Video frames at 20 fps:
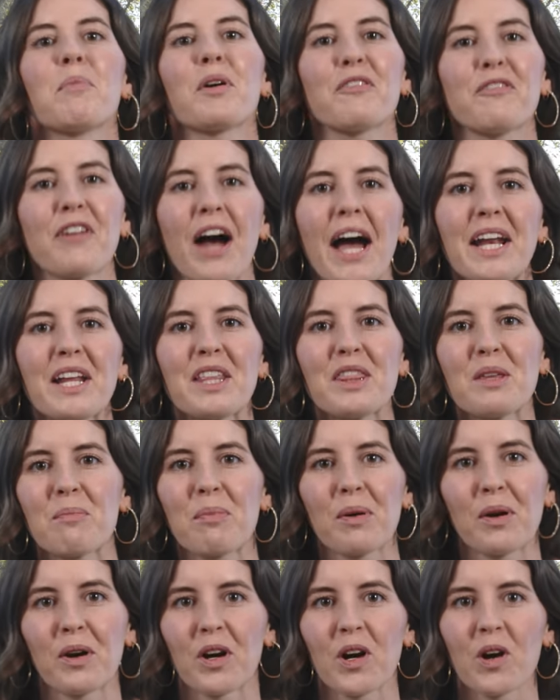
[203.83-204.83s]
Provided the
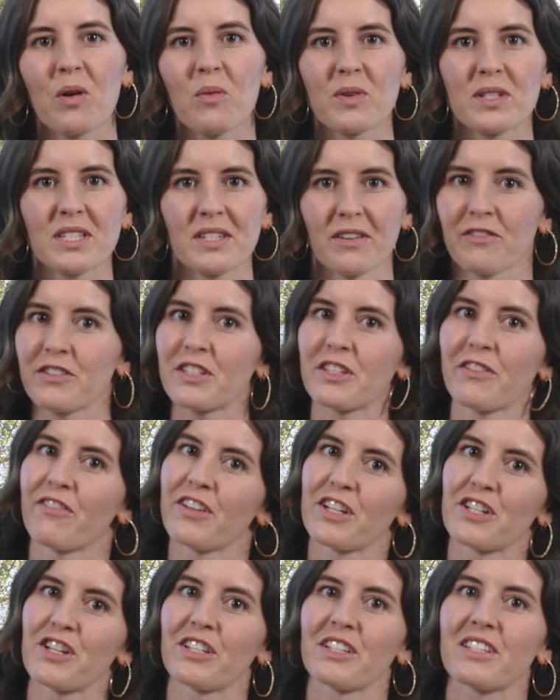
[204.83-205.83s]
pearl was of
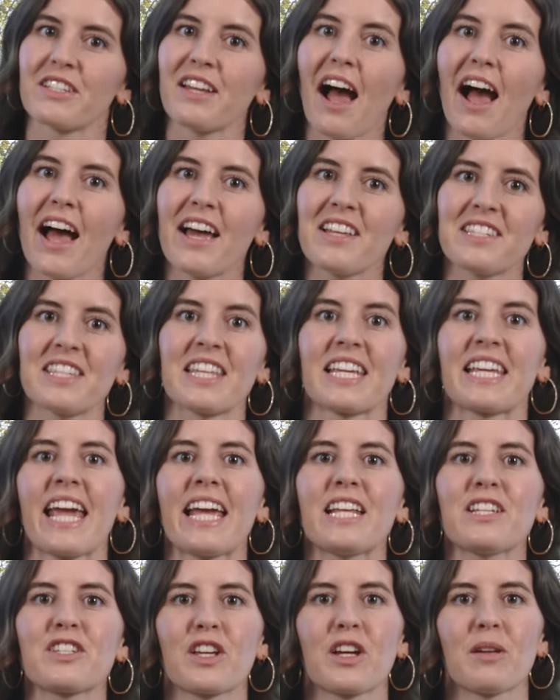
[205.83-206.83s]
sufficient size, the
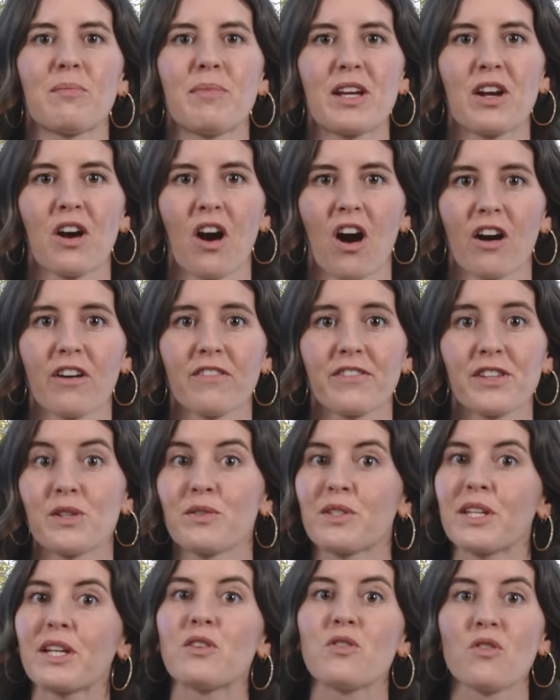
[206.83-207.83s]
gates could be carved
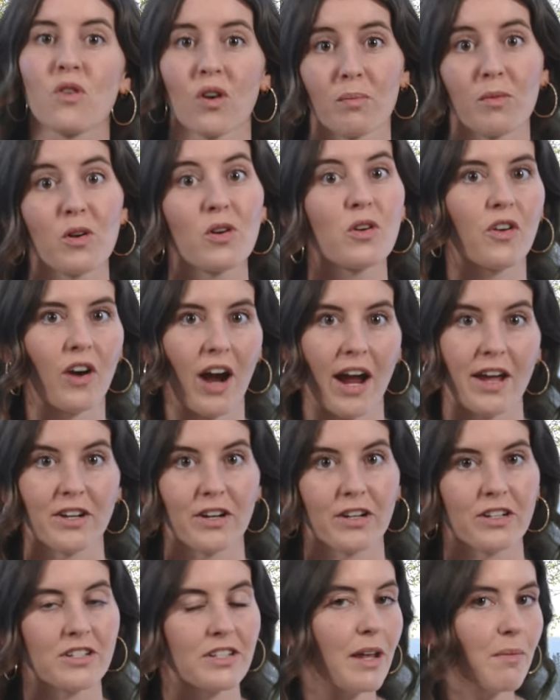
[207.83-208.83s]
using normal
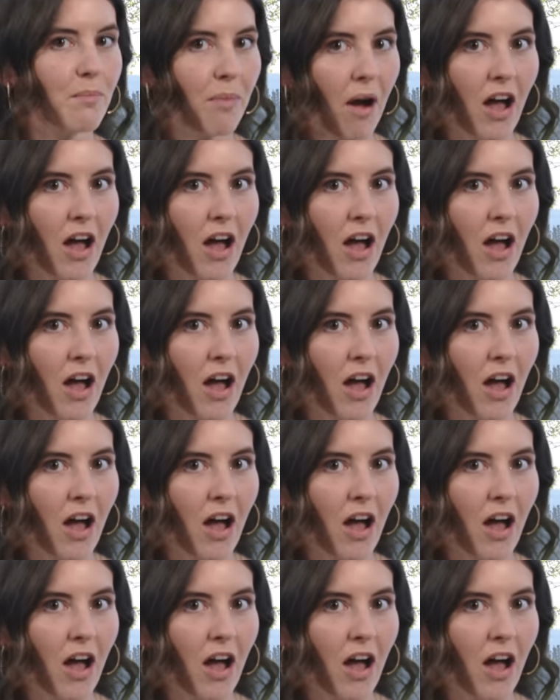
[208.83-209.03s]
grinders and